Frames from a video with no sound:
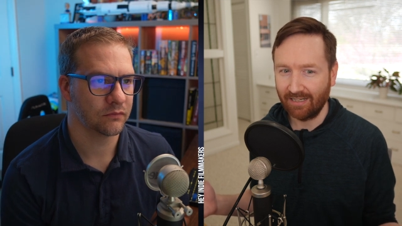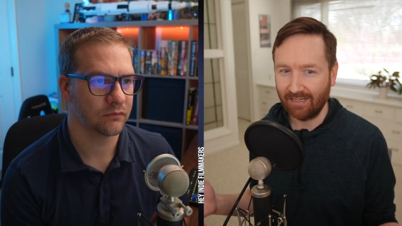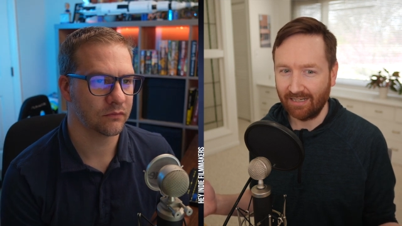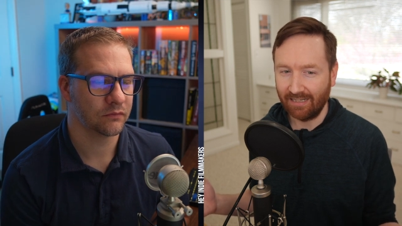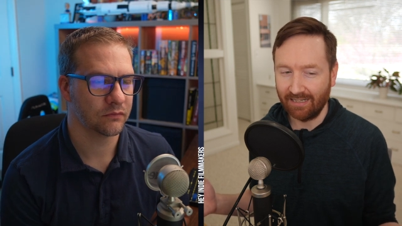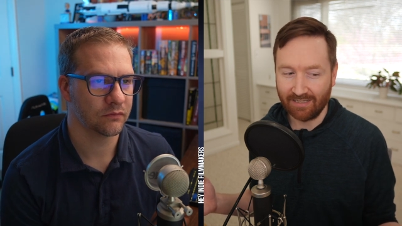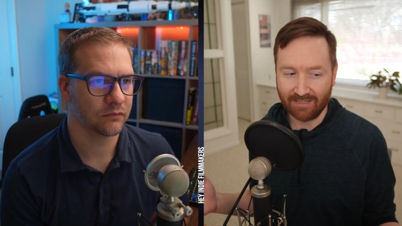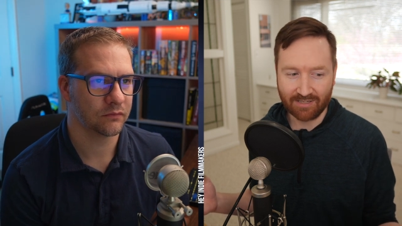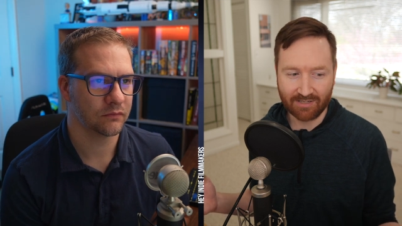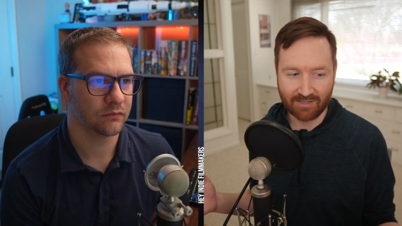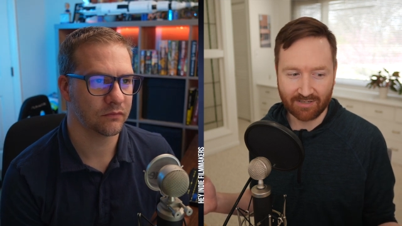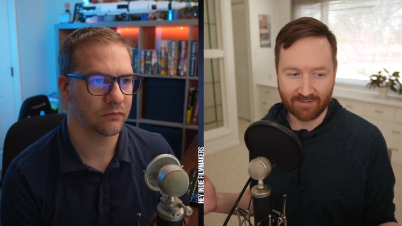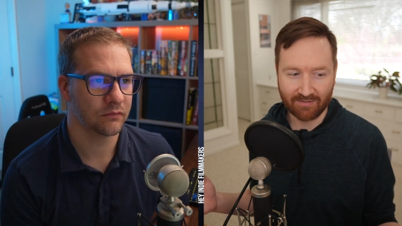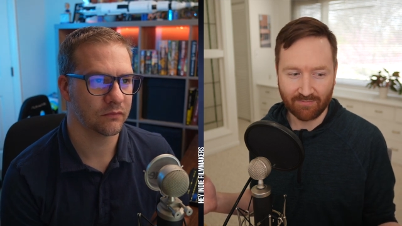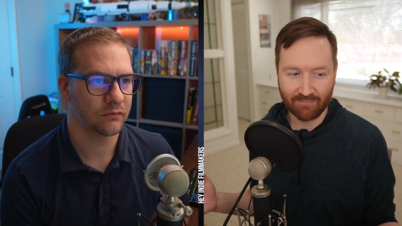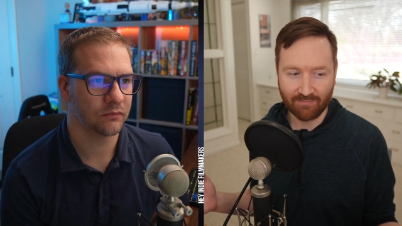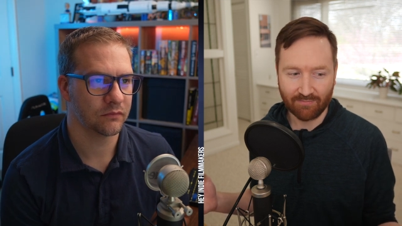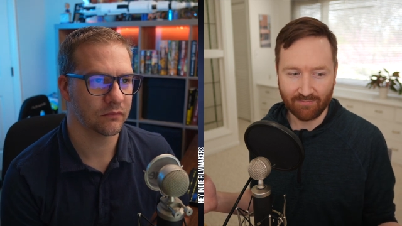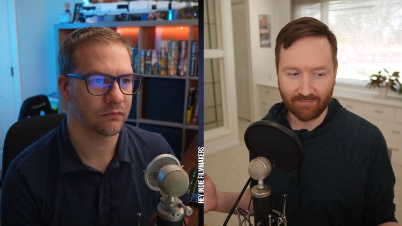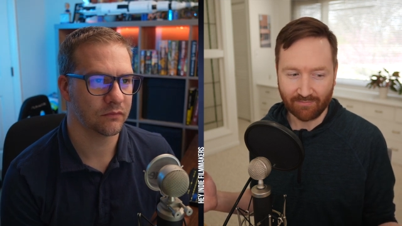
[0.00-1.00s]
Speaker 1: it's
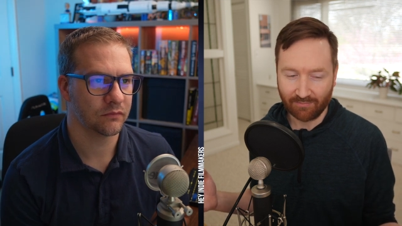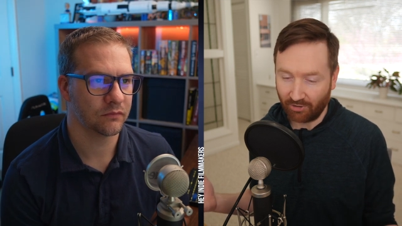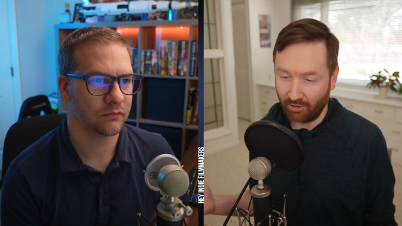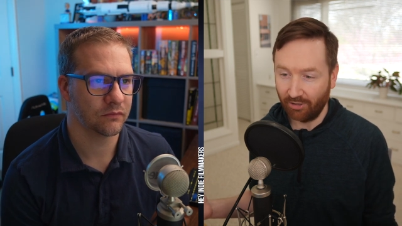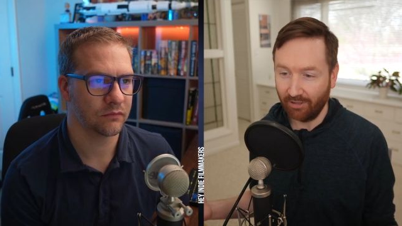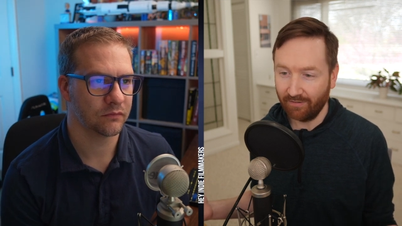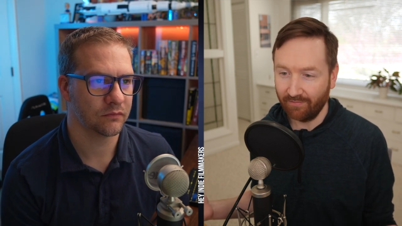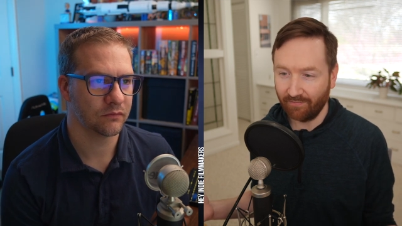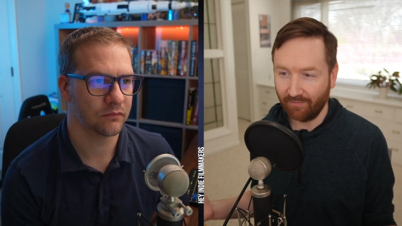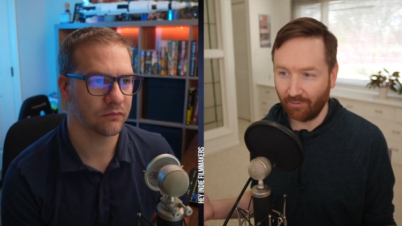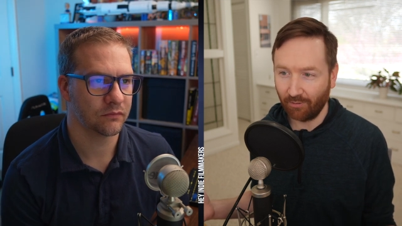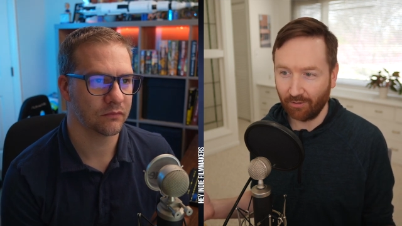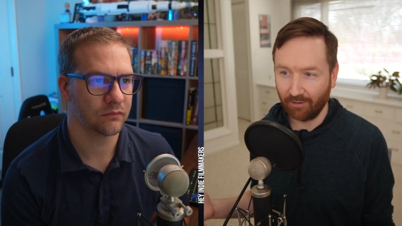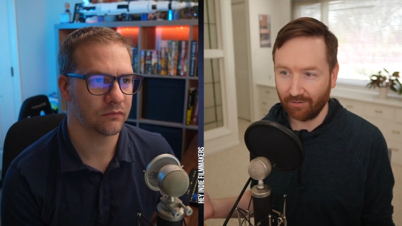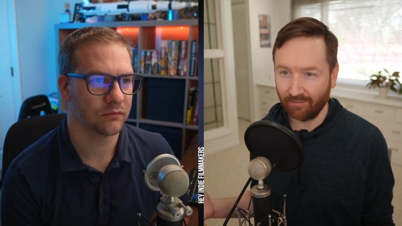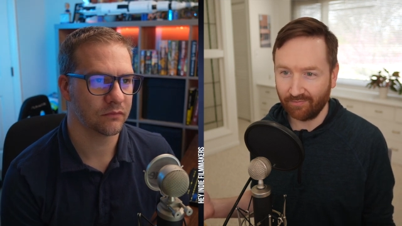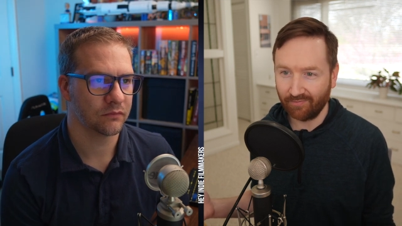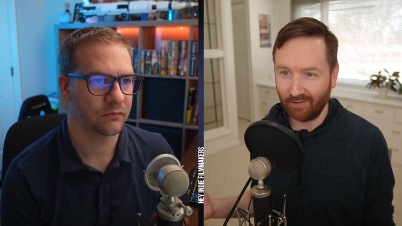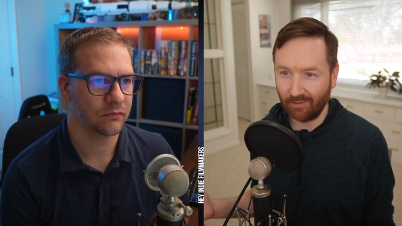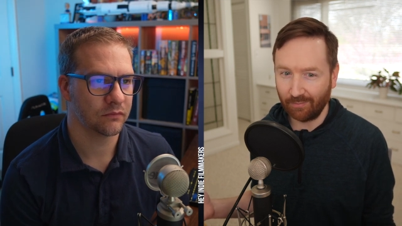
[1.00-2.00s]
good for
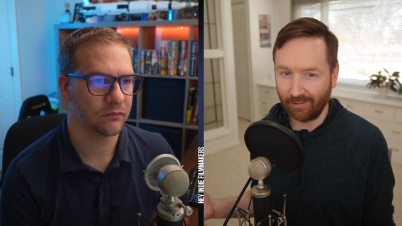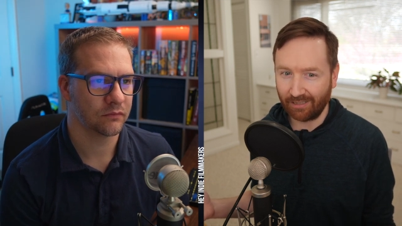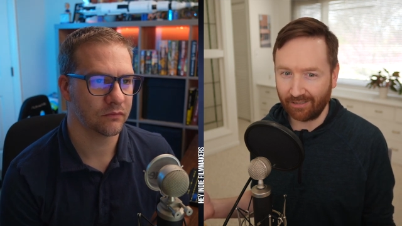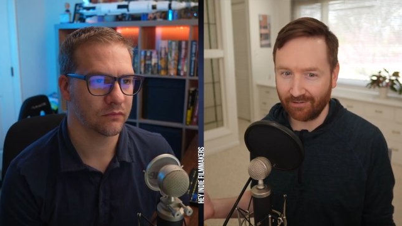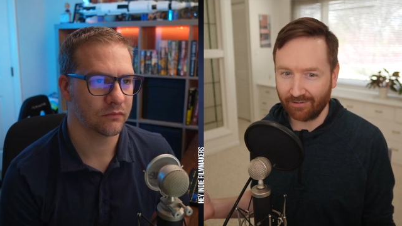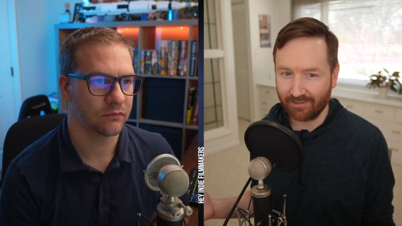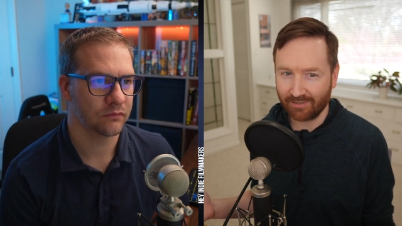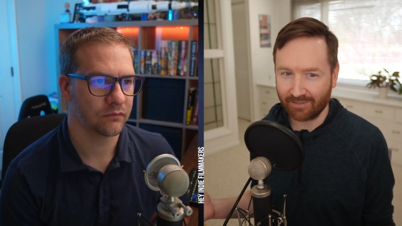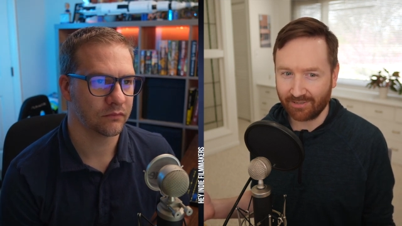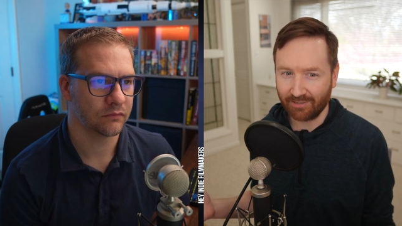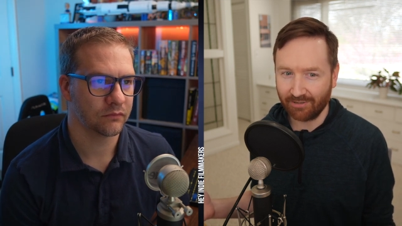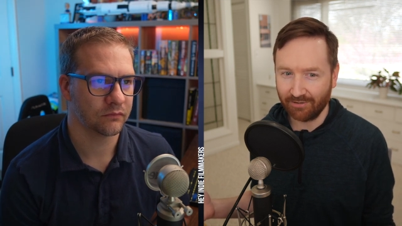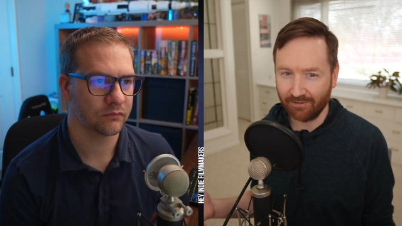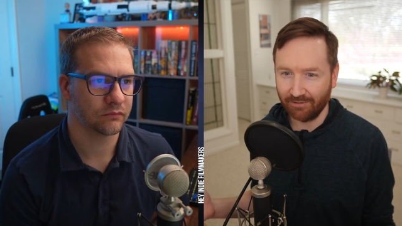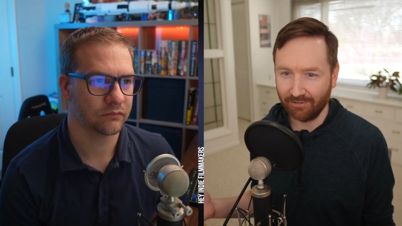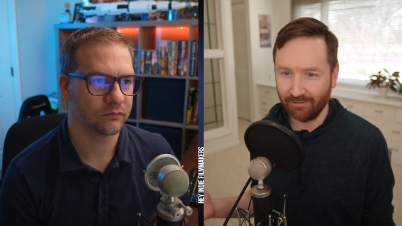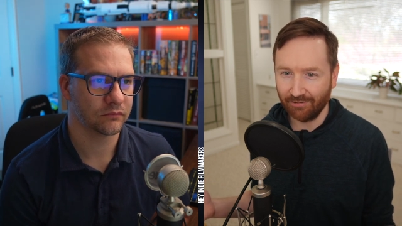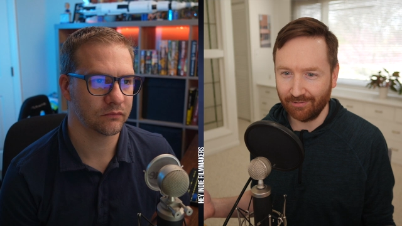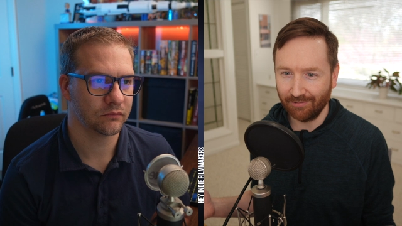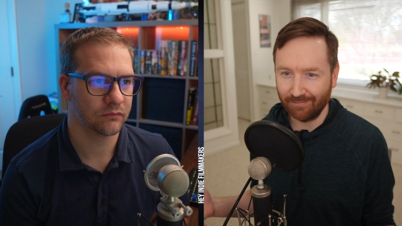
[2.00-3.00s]
filmmakers
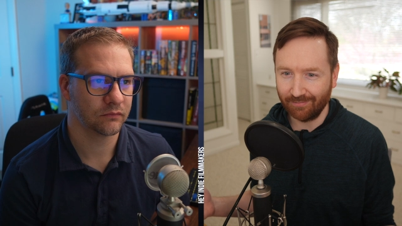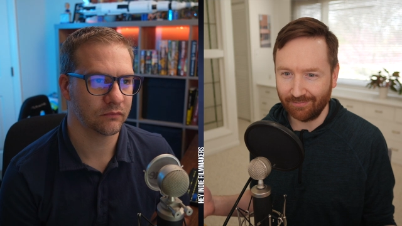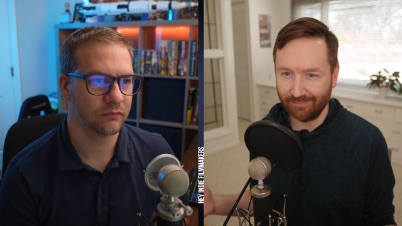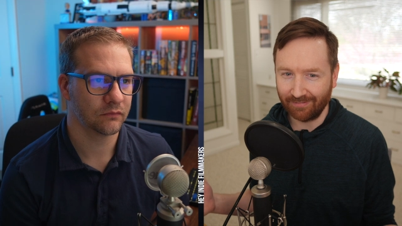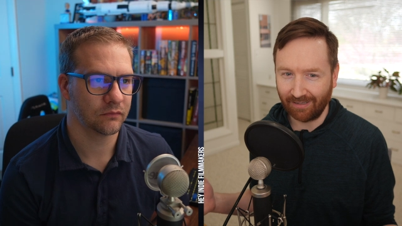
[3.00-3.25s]
to